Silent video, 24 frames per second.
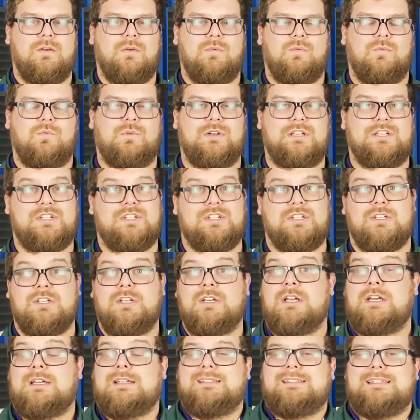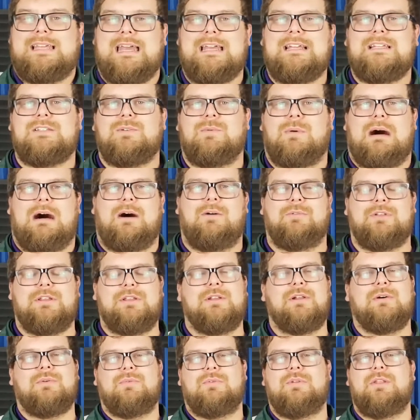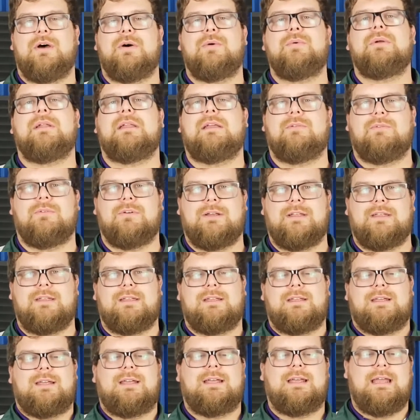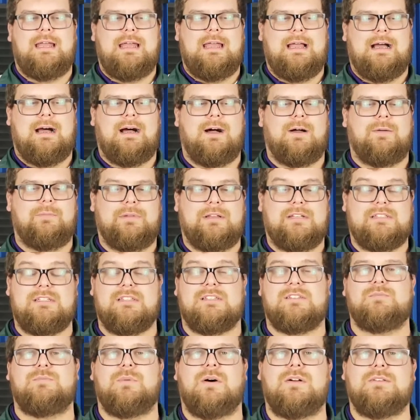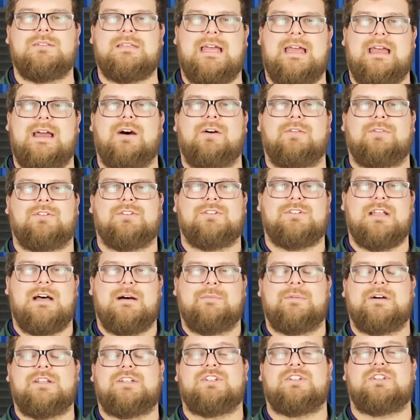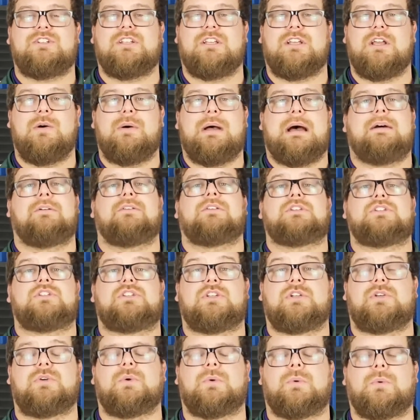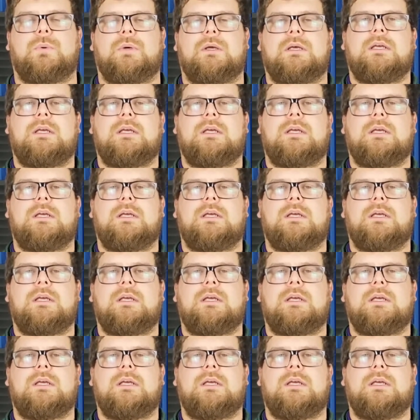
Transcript: which takes a while when you don't know anyone. It's a small town. There's not much to go out and do.